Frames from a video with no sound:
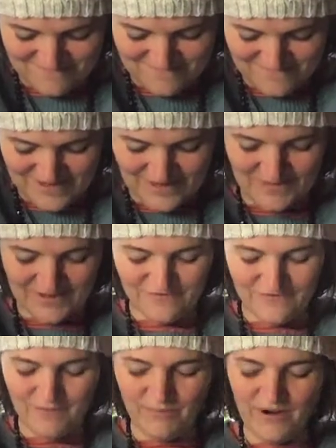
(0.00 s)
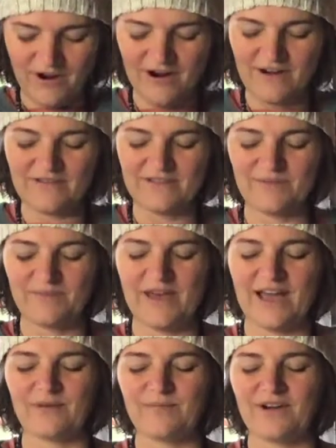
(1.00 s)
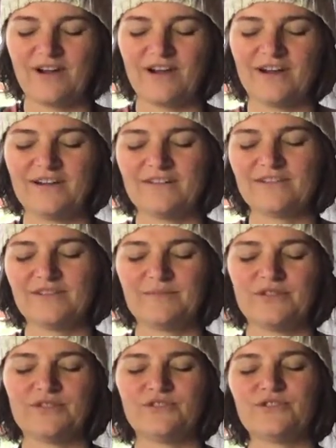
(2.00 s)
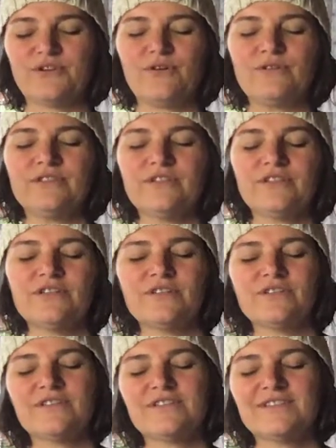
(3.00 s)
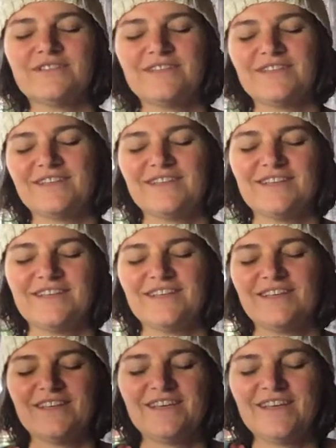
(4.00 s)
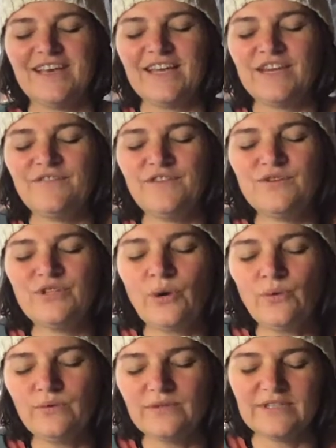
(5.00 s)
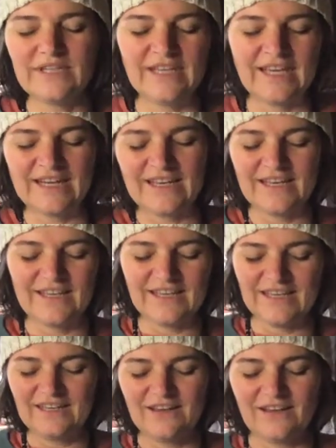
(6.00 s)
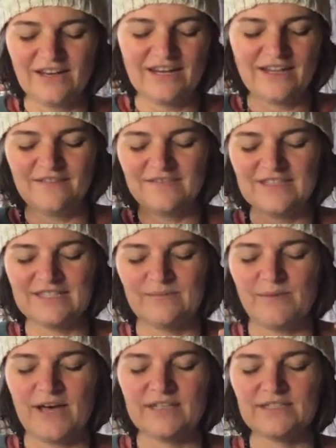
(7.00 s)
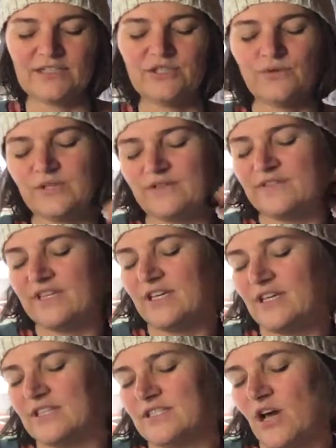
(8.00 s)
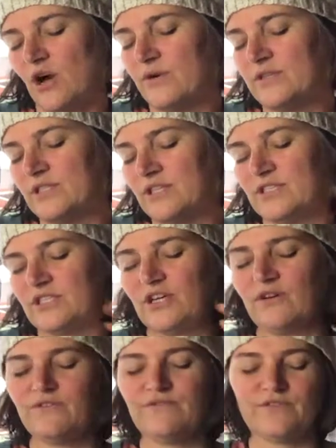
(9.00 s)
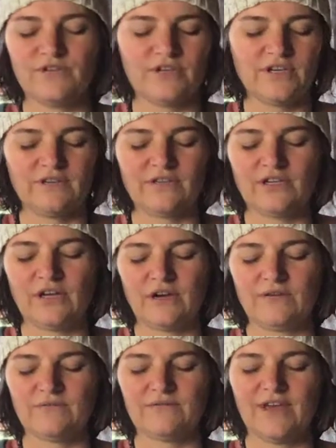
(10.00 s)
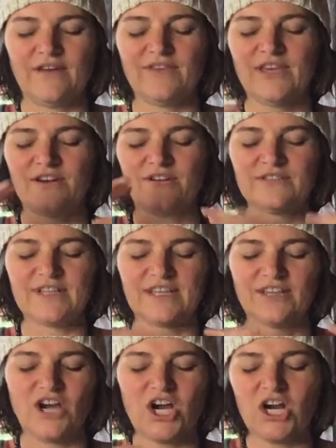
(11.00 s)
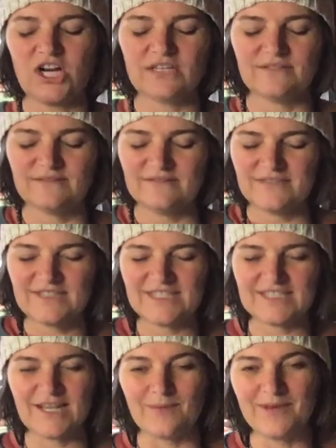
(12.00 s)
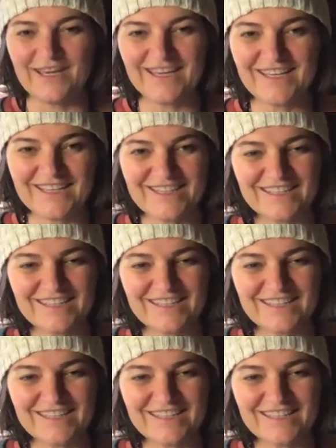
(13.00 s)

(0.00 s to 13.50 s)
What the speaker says: It can be the front part, the back part, it could be your shoulders. And if you don't get a hit on any of these spots intuitively, it's always good to go for the, heavy hitters like the heart, the stomach.